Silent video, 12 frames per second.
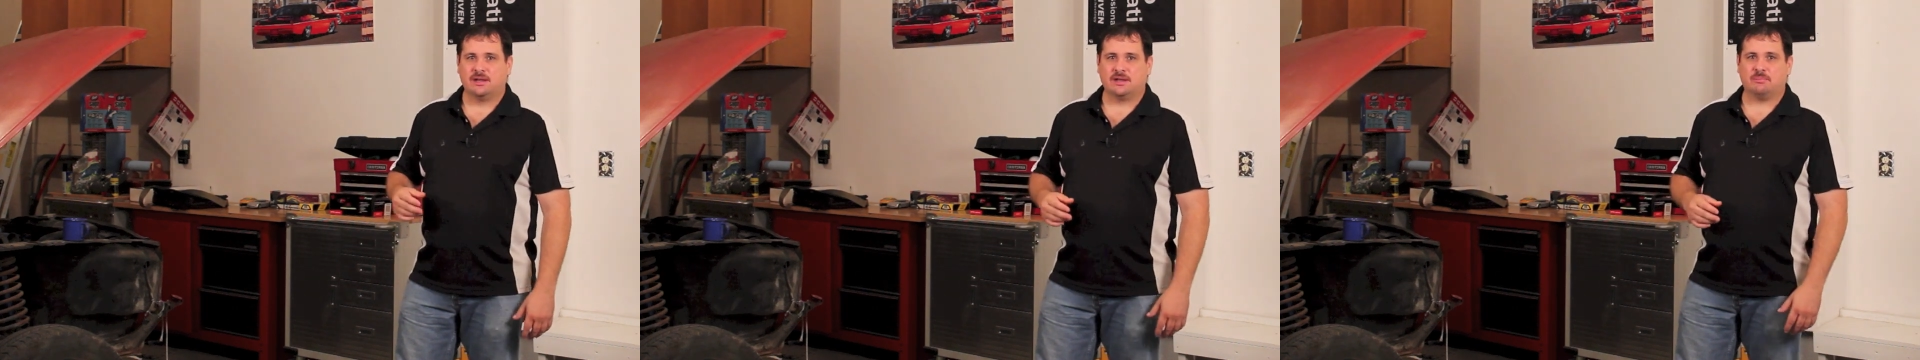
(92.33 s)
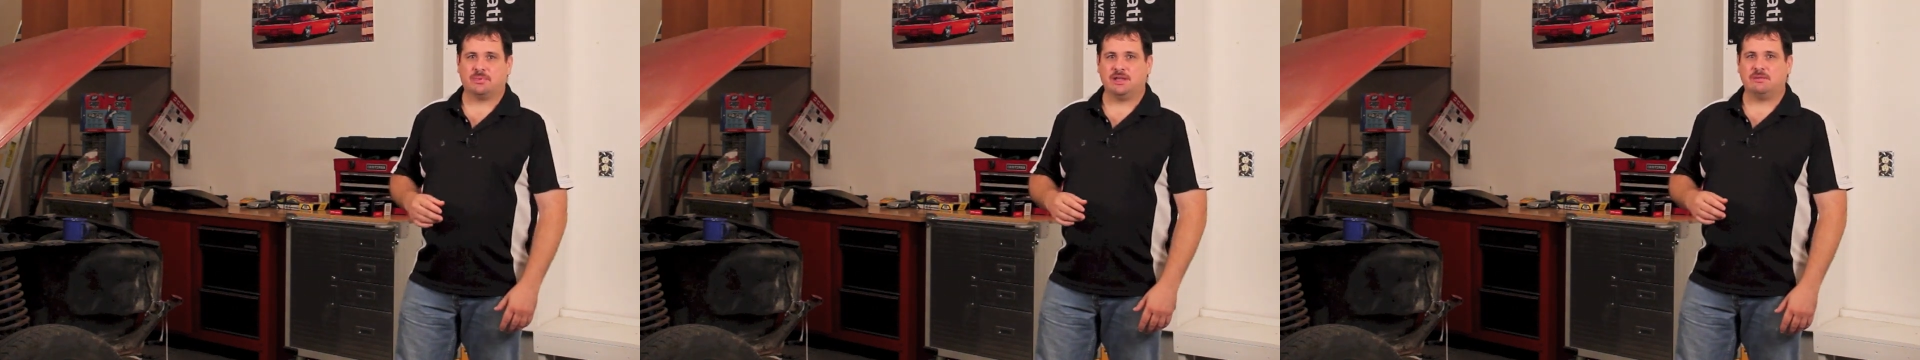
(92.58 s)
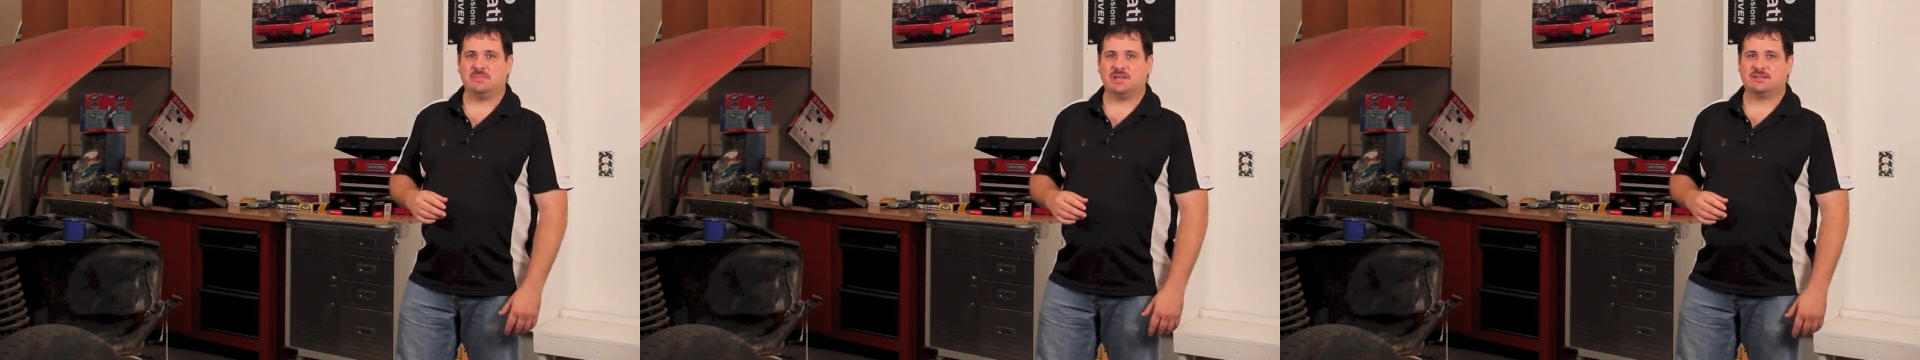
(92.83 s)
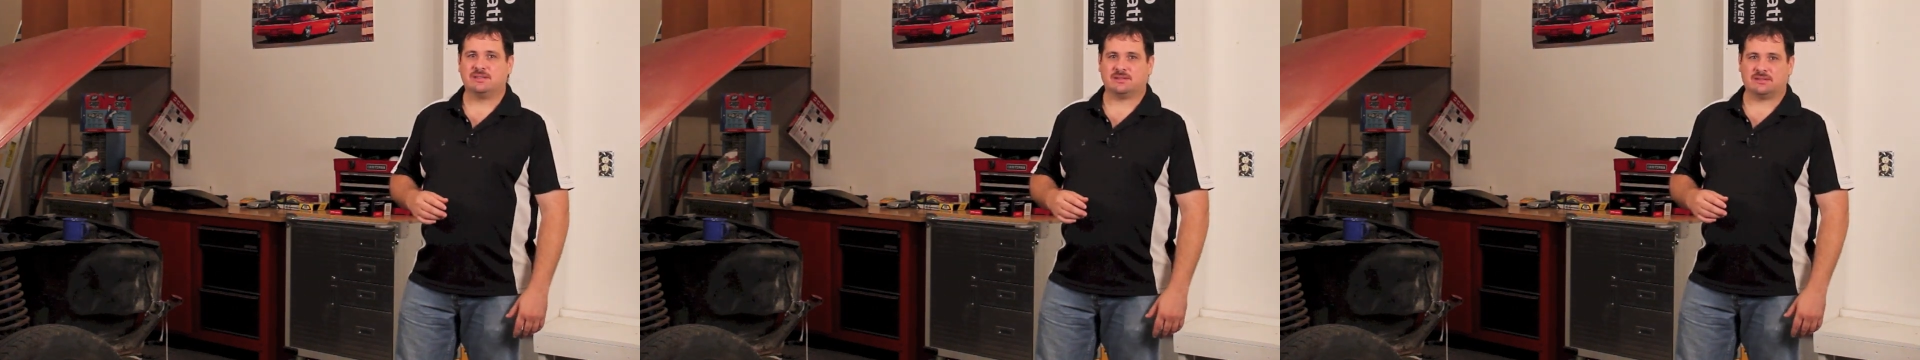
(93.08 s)
complete
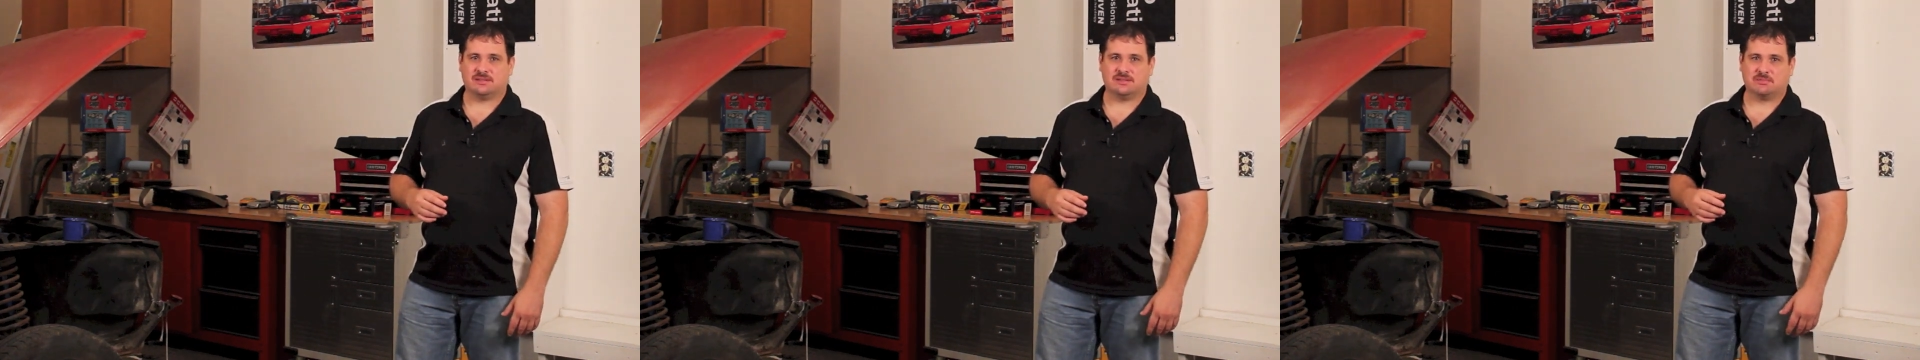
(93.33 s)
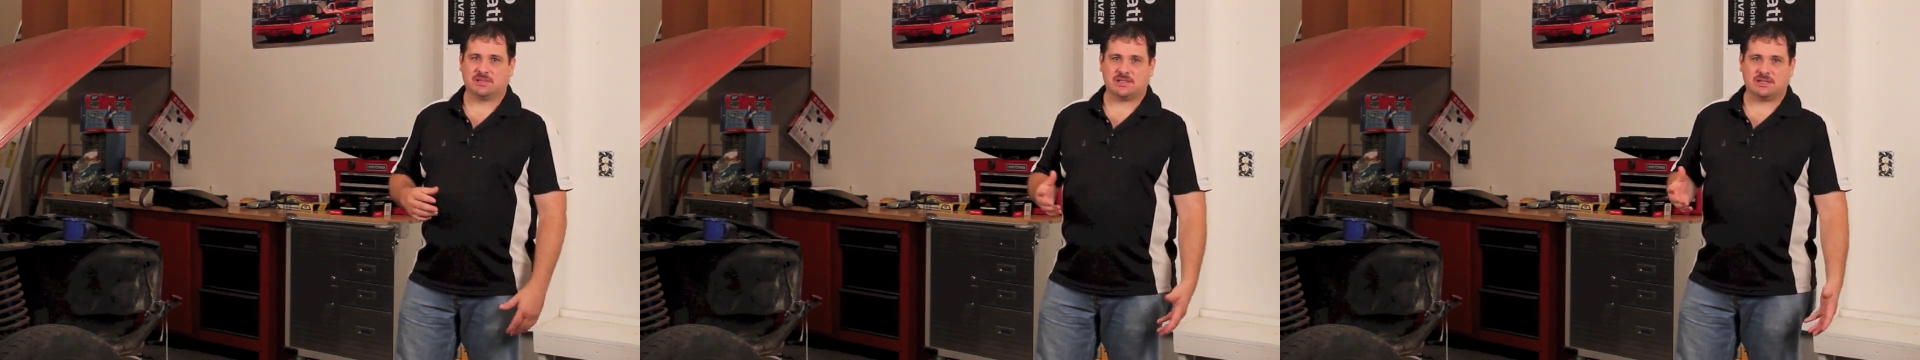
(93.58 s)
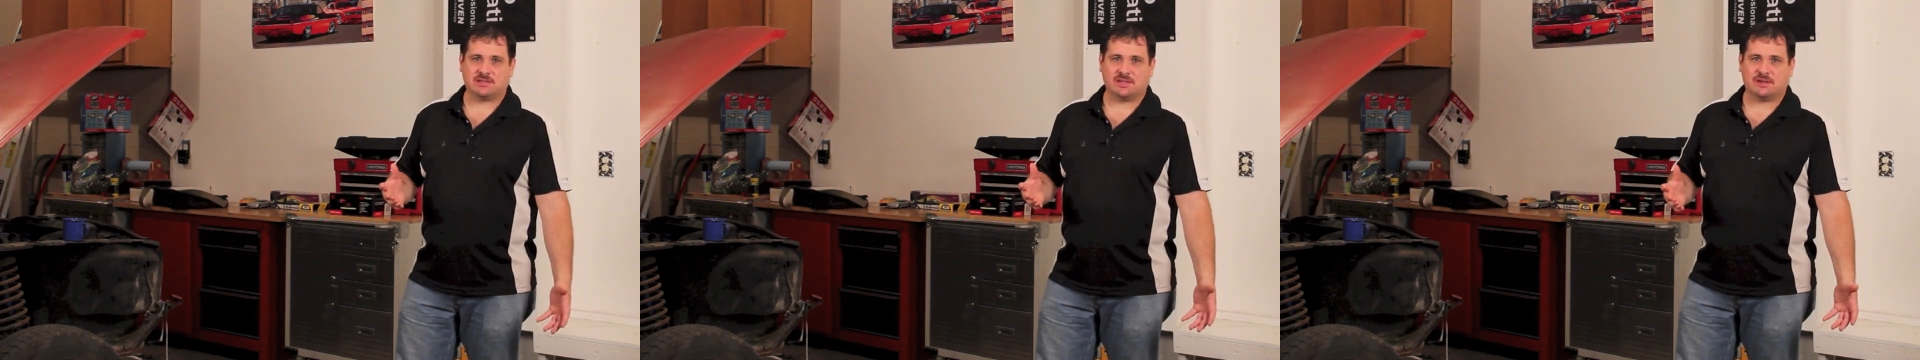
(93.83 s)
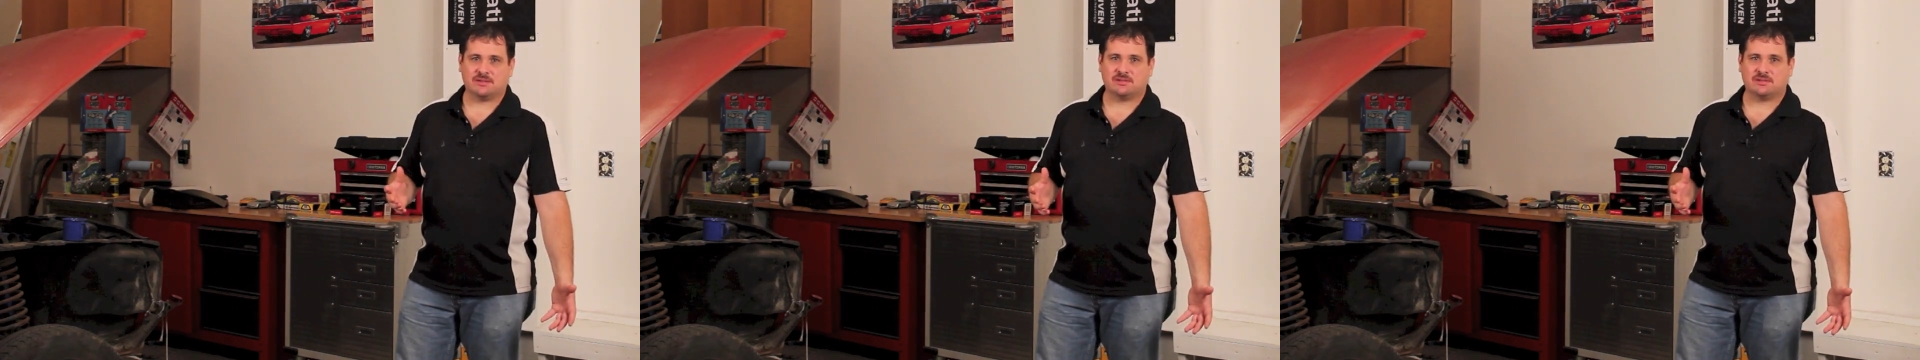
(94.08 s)
mixing system because that's
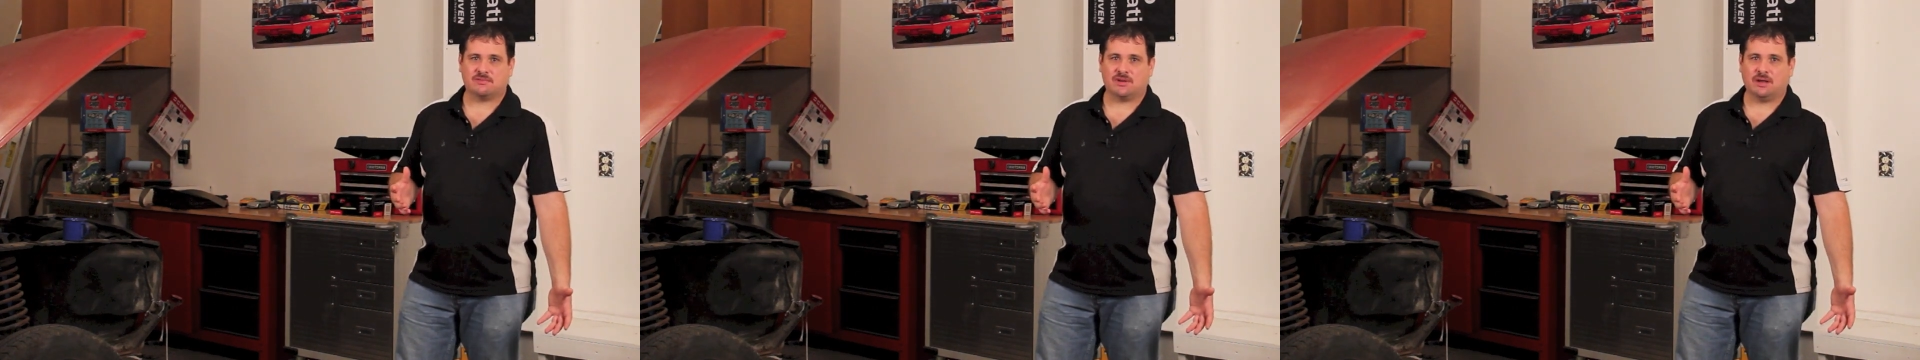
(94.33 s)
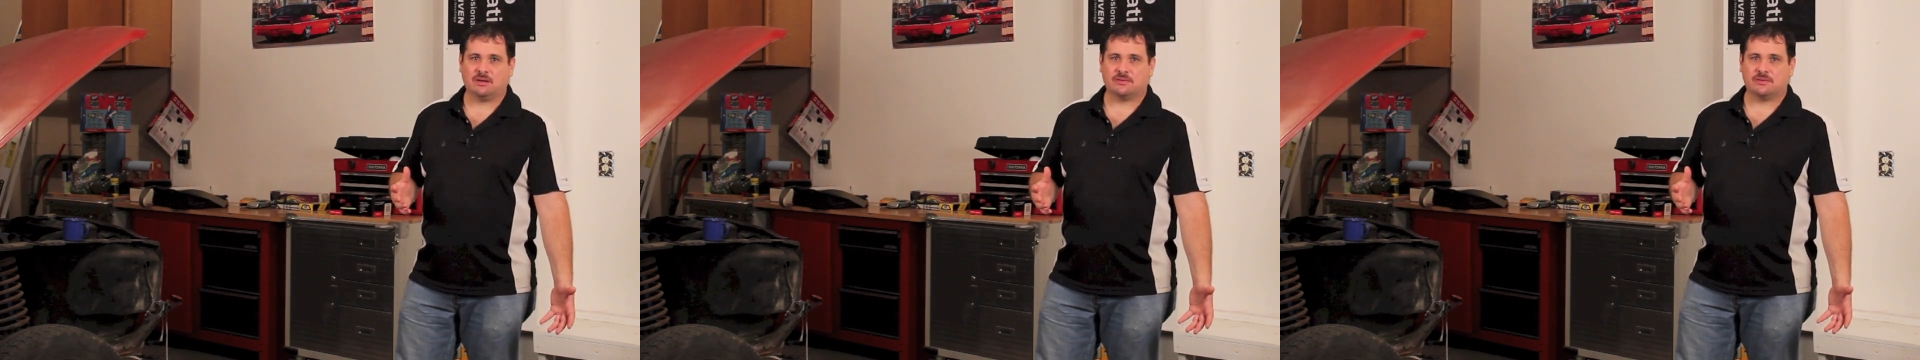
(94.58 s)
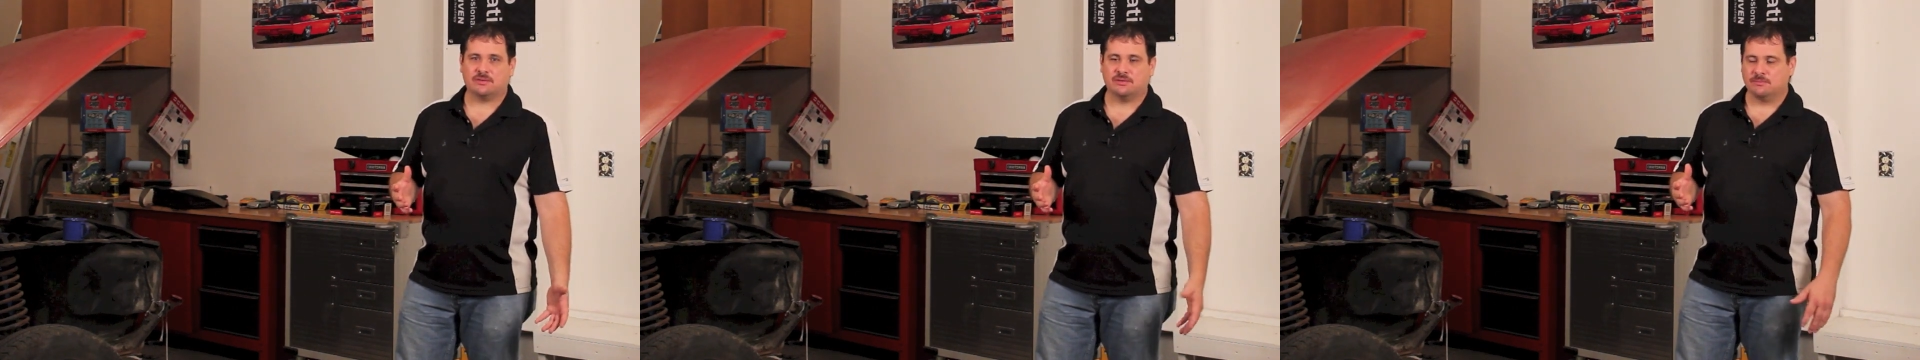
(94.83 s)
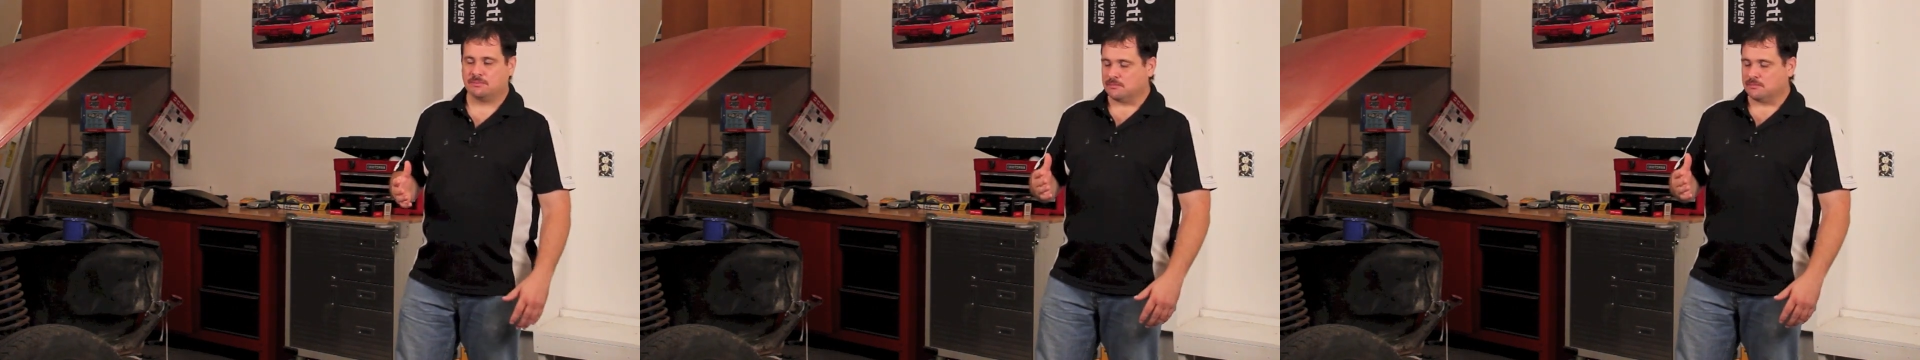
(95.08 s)
thousands of dollars.